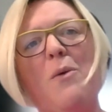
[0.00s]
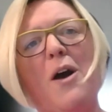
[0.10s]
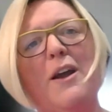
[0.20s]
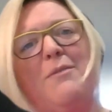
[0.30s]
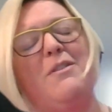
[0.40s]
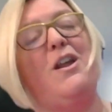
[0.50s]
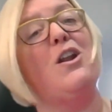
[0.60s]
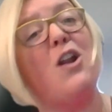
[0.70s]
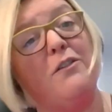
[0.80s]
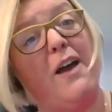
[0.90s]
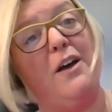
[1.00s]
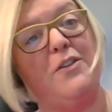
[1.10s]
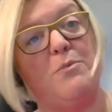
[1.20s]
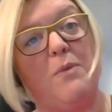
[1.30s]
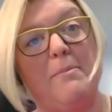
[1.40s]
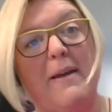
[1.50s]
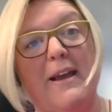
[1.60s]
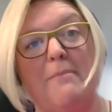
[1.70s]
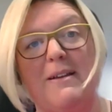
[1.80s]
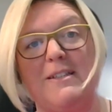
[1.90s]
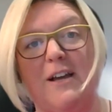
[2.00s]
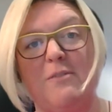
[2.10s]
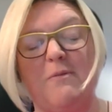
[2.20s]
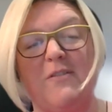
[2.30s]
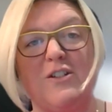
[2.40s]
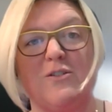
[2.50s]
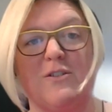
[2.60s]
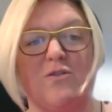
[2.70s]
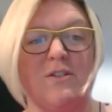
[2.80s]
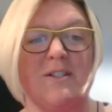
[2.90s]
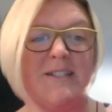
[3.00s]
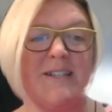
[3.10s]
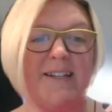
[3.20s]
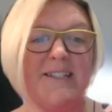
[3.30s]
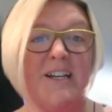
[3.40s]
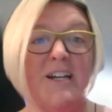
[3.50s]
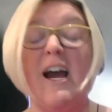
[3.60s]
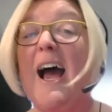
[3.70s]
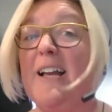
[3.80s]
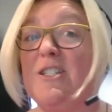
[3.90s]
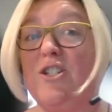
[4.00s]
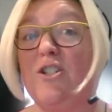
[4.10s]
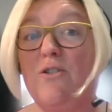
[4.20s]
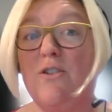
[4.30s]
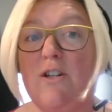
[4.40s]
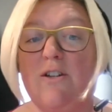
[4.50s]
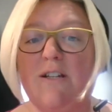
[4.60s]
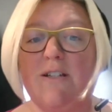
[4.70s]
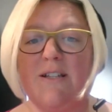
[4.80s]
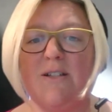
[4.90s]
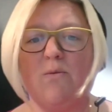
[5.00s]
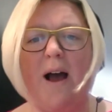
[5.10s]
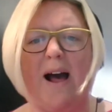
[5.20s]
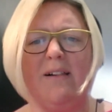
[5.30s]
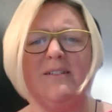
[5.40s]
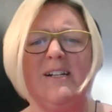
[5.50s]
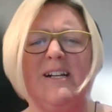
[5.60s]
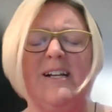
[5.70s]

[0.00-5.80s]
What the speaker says: working with a lot of health and wellbeing and mental health professionals across the sector, and student unions as well.